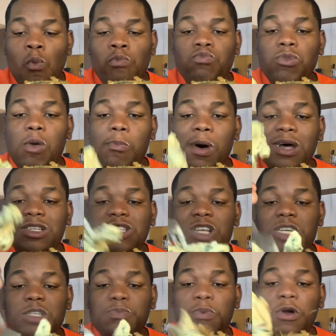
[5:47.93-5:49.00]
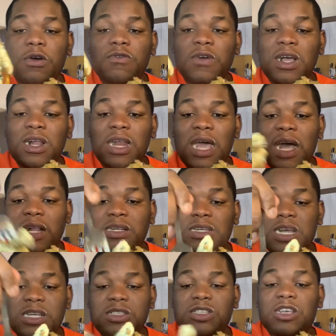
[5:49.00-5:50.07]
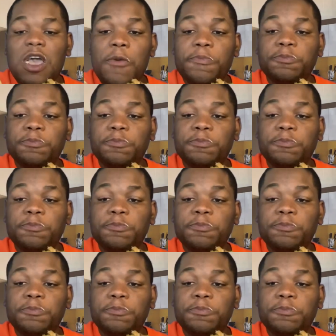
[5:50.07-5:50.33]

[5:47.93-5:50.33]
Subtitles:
The pasta is perfectly al dente.